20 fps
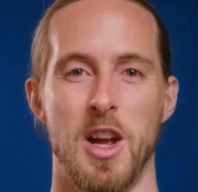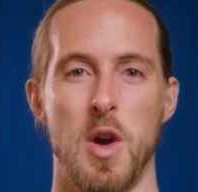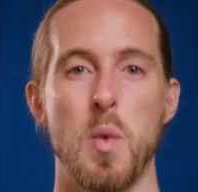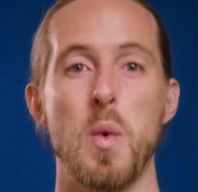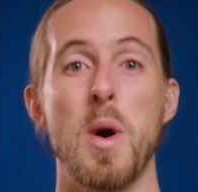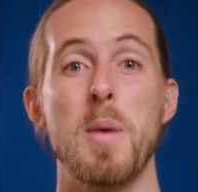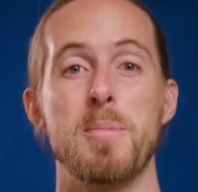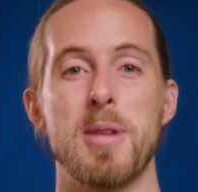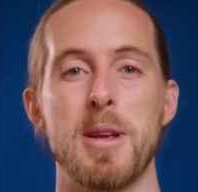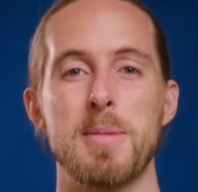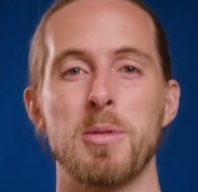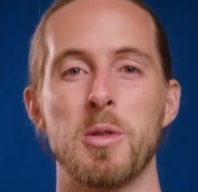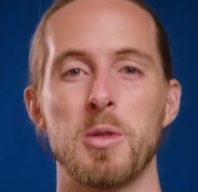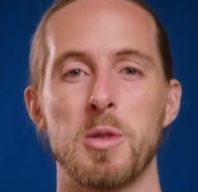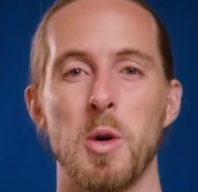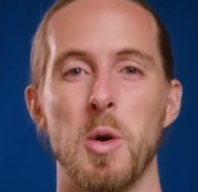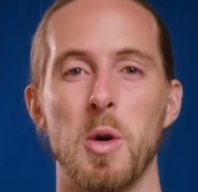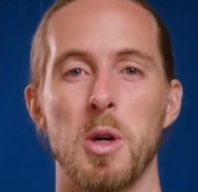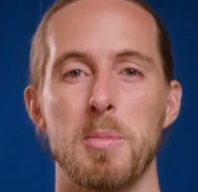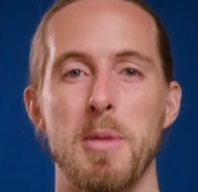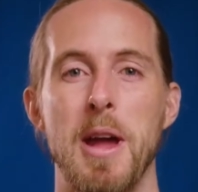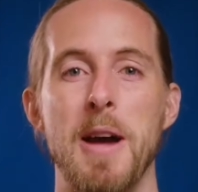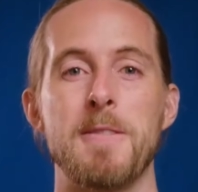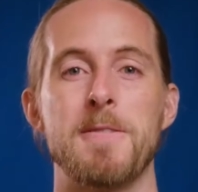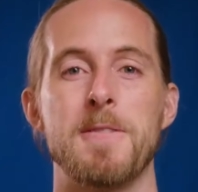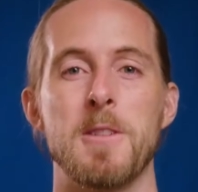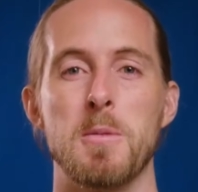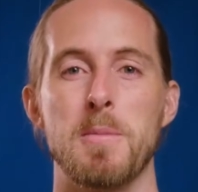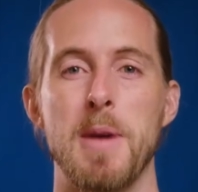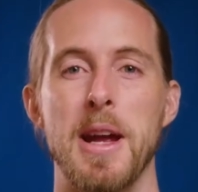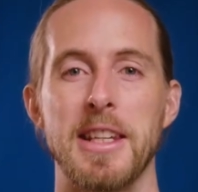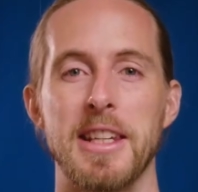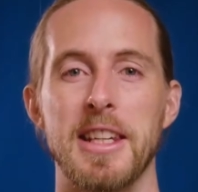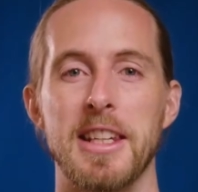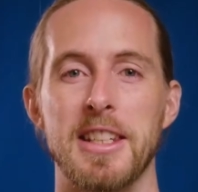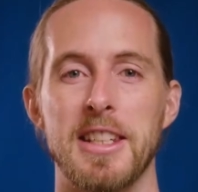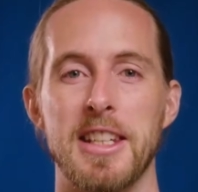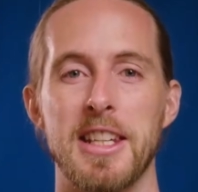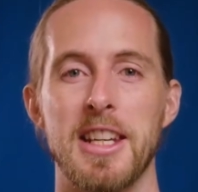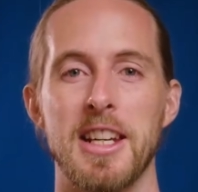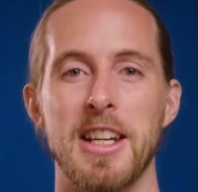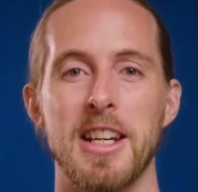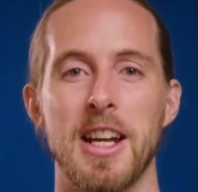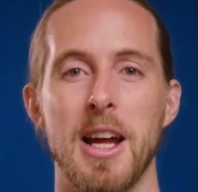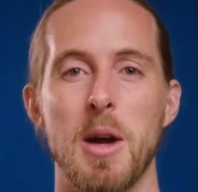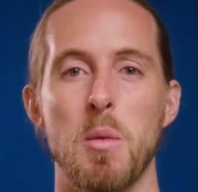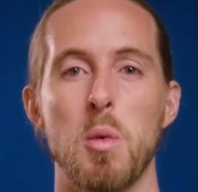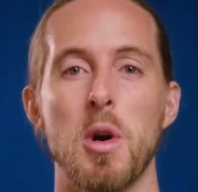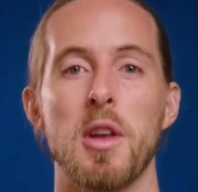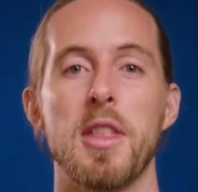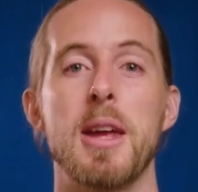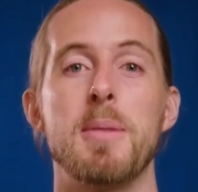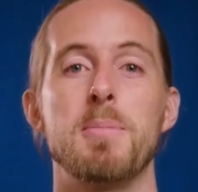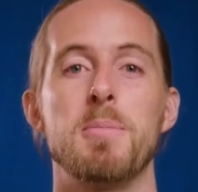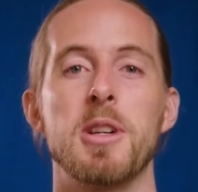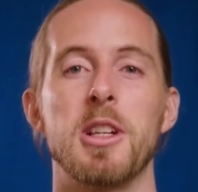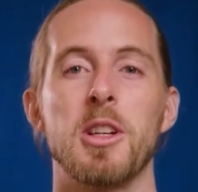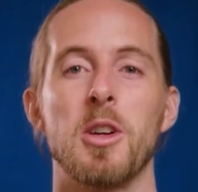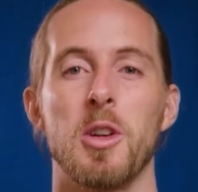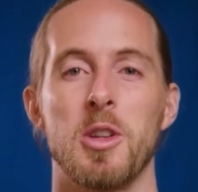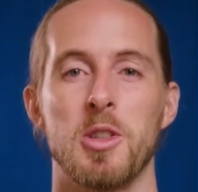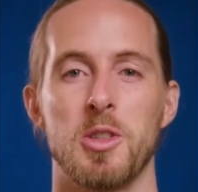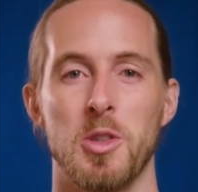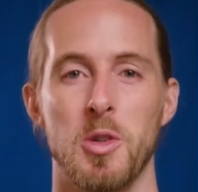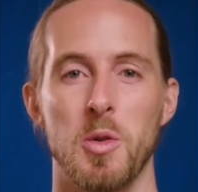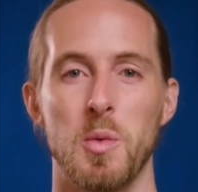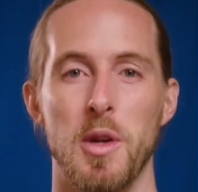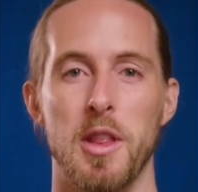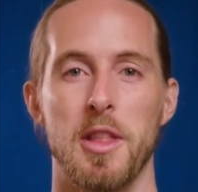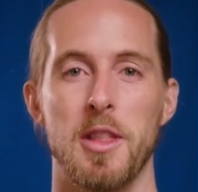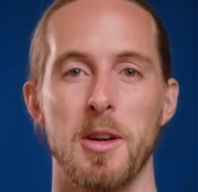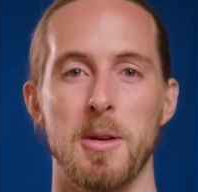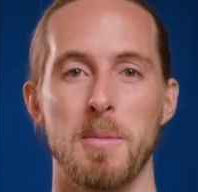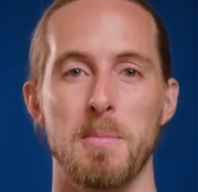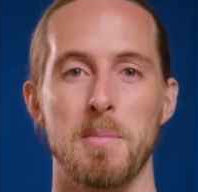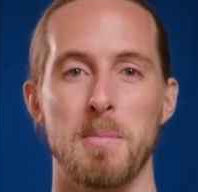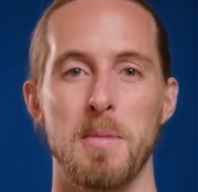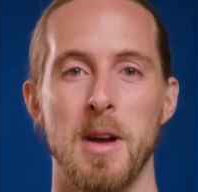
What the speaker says: When people talk about filmmaking gear and what they bring on a shoot with them,